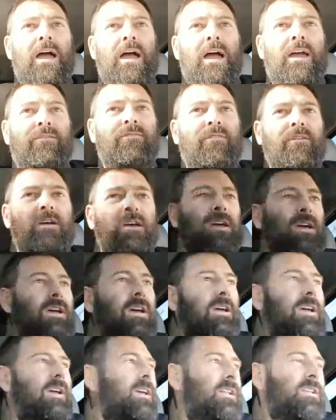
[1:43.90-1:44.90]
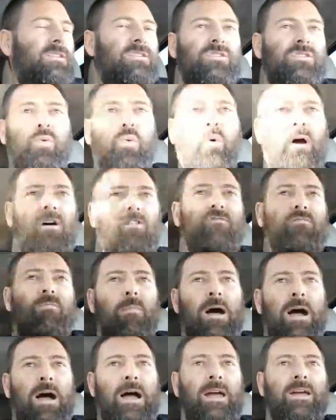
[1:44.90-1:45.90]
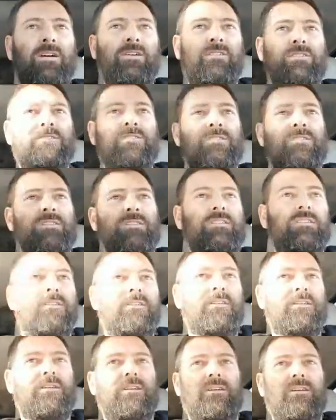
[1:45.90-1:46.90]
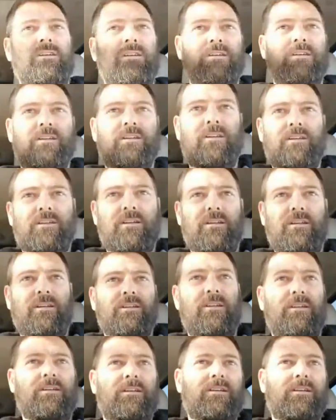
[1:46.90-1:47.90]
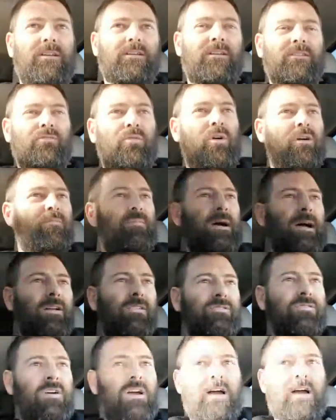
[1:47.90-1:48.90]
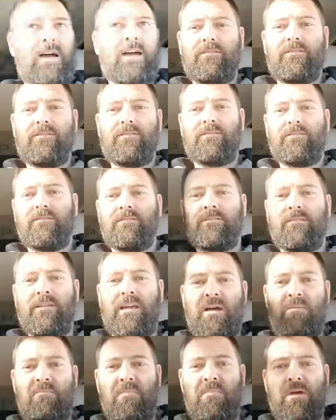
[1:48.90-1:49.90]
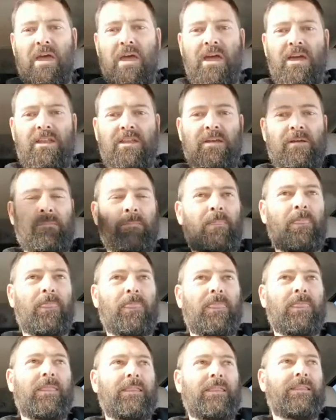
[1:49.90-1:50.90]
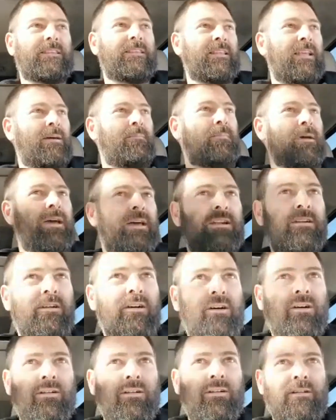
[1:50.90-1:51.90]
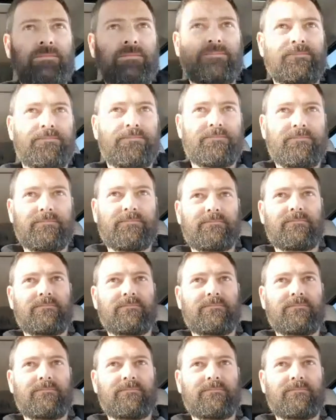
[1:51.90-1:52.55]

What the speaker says: Only about a 23-minute drive. It is 12 miles. 12-mile drive. Not bad. Not bad at all.